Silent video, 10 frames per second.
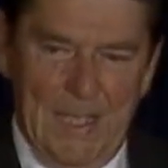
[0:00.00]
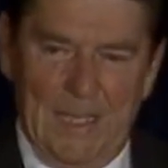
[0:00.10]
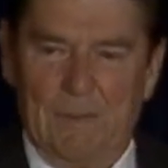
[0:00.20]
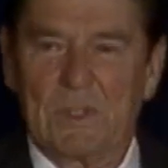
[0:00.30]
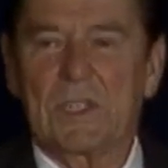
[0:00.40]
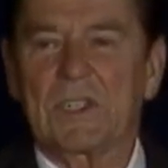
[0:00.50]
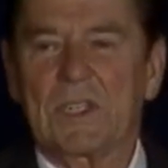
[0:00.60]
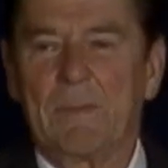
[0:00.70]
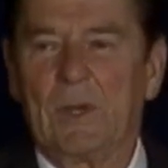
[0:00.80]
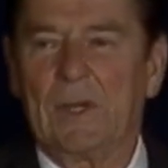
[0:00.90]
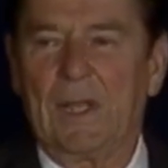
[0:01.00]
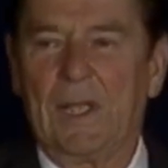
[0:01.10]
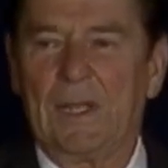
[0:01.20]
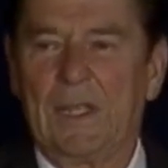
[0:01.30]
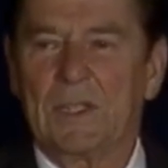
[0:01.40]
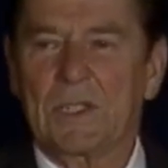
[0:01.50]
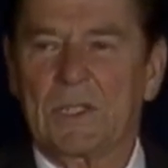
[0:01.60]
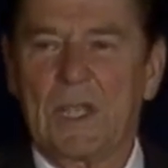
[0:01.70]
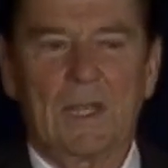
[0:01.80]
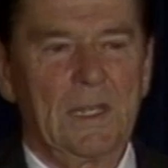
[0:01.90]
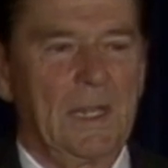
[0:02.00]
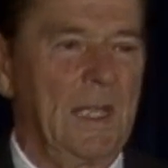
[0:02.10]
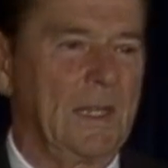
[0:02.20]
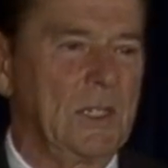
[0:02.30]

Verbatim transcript: It was a summer, and his son had